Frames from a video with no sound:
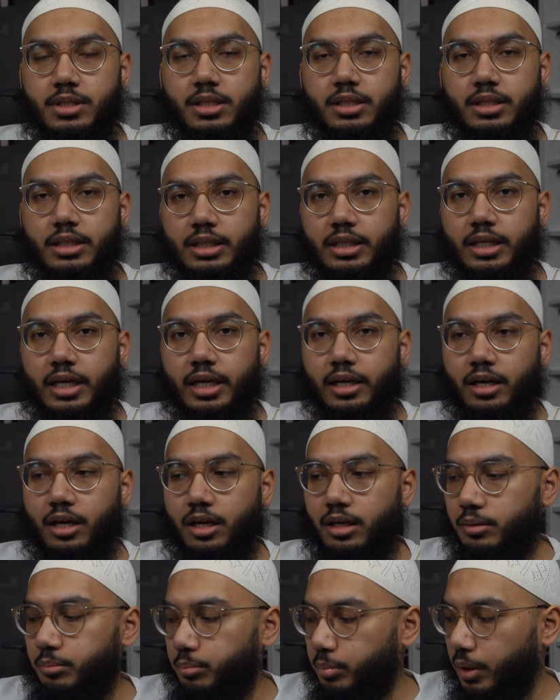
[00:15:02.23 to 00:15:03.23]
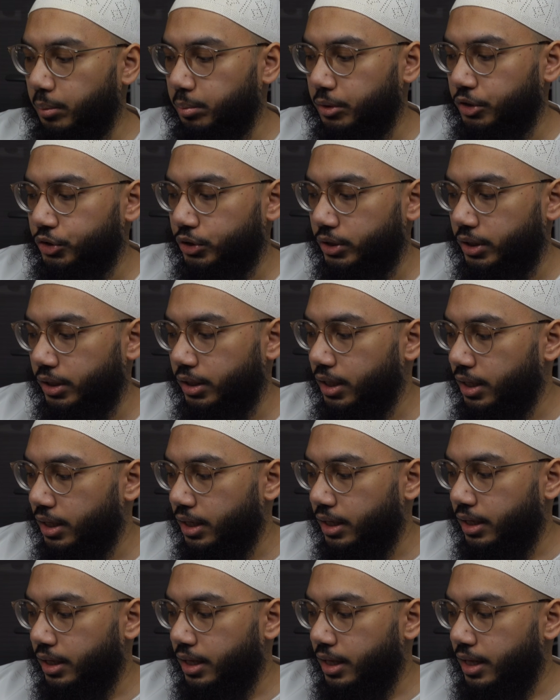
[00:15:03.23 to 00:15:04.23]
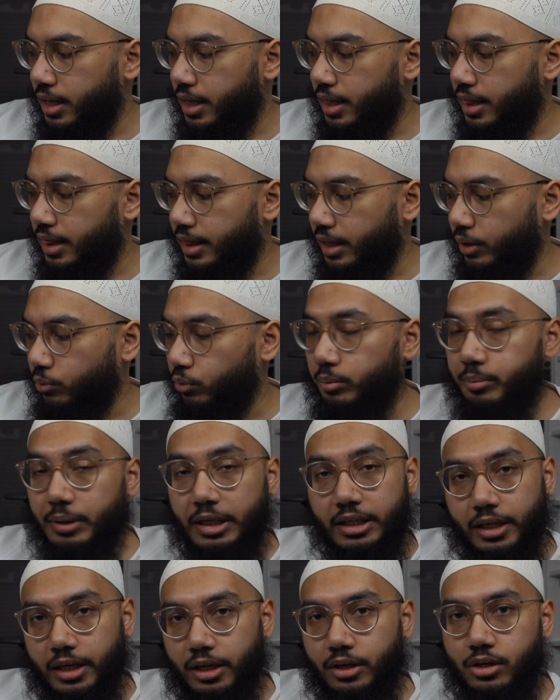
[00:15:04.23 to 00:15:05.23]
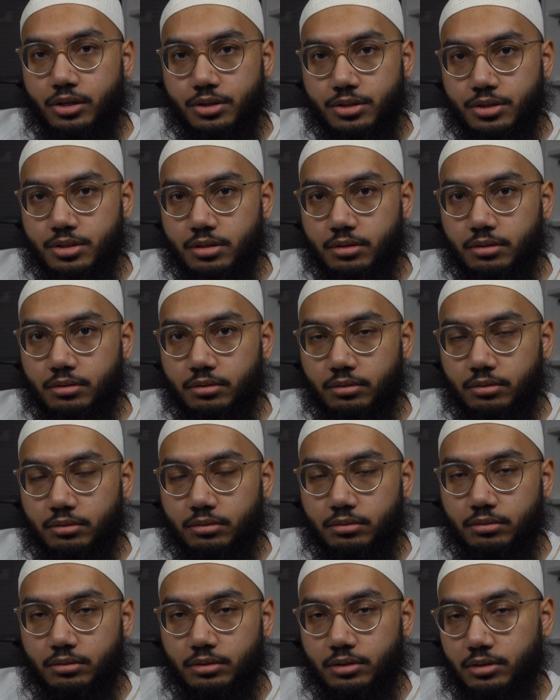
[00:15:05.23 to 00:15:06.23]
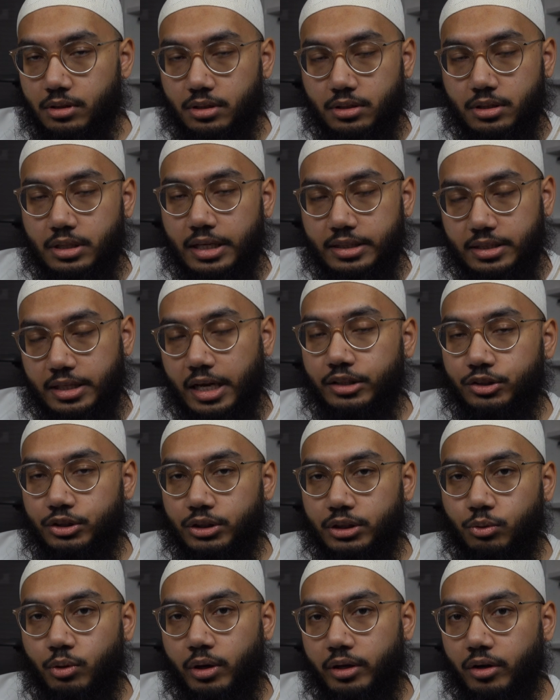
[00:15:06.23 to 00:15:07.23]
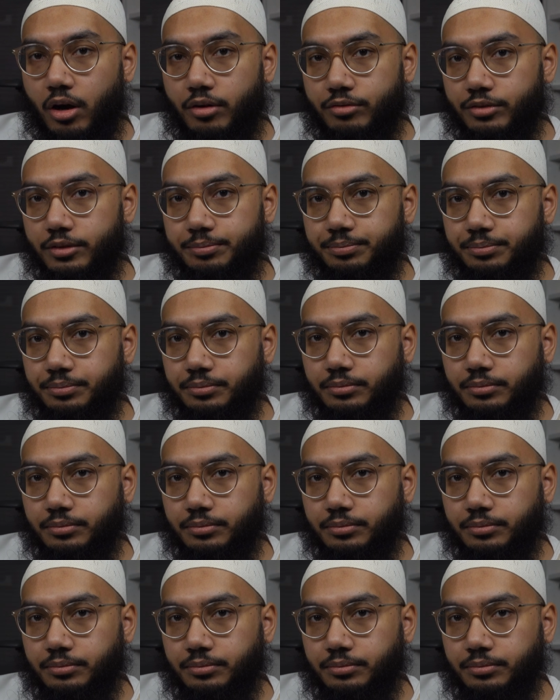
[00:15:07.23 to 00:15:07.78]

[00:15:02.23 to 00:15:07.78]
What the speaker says: the DKI publishing, they will make errors. It's actually quite often.